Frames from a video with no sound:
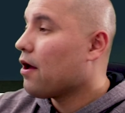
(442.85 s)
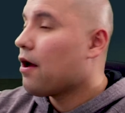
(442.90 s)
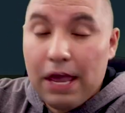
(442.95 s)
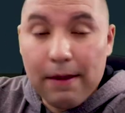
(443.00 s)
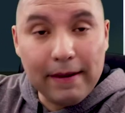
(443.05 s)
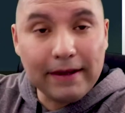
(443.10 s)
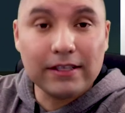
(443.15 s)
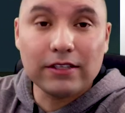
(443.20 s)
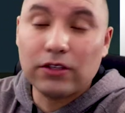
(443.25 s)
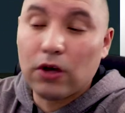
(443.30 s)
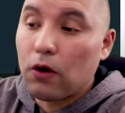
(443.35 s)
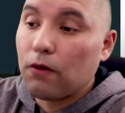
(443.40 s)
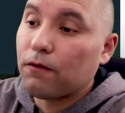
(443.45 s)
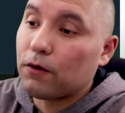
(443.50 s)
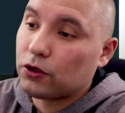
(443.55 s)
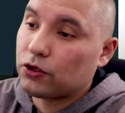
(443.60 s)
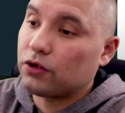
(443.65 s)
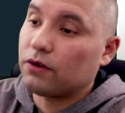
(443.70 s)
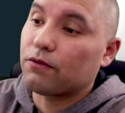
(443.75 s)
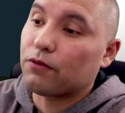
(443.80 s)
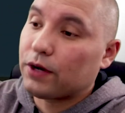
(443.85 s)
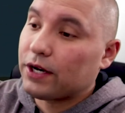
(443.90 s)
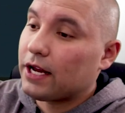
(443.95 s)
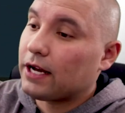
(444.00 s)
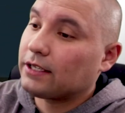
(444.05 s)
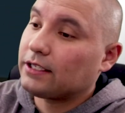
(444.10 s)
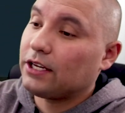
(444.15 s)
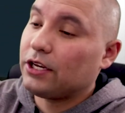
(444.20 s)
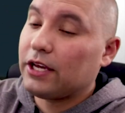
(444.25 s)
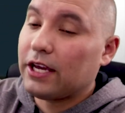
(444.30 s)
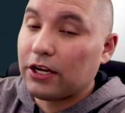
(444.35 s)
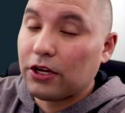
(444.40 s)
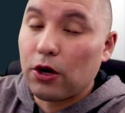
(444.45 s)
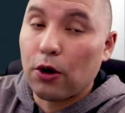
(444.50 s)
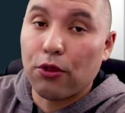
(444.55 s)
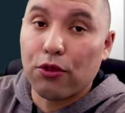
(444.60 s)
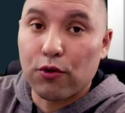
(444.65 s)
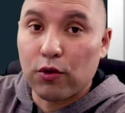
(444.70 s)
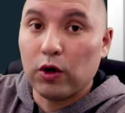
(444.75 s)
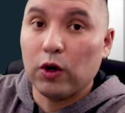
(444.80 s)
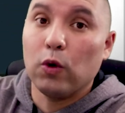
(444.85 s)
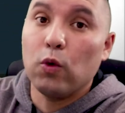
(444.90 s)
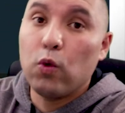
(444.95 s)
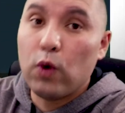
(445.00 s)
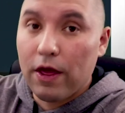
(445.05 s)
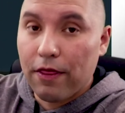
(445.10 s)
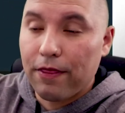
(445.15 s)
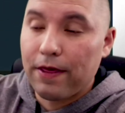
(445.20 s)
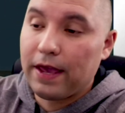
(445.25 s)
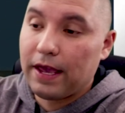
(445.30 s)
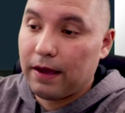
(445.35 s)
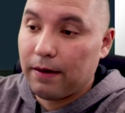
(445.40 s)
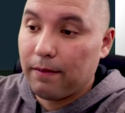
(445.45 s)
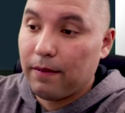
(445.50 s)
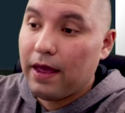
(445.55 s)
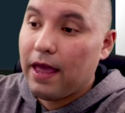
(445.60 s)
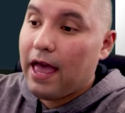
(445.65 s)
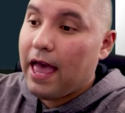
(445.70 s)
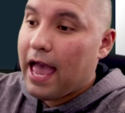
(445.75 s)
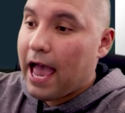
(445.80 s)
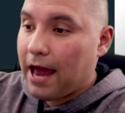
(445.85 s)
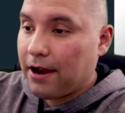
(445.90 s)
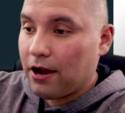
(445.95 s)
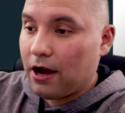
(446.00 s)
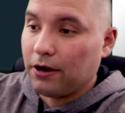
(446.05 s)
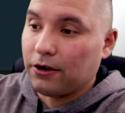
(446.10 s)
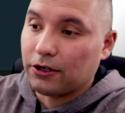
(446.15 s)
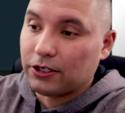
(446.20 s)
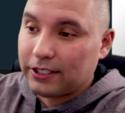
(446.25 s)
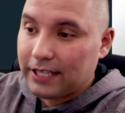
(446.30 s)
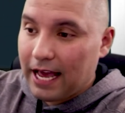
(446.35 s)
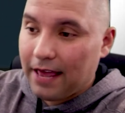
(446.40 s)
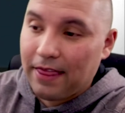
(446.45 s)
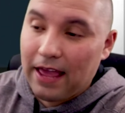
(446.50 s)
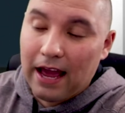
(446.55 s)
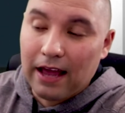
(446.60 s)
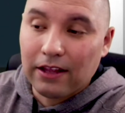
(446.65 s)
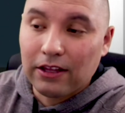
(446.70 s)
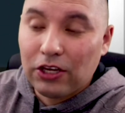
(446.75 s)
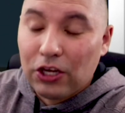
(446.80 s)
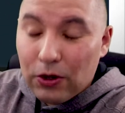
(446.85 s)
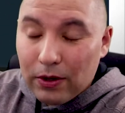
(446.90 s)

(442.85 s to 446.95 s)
He makes his own version of Redux and you get to go through it with him and understand that.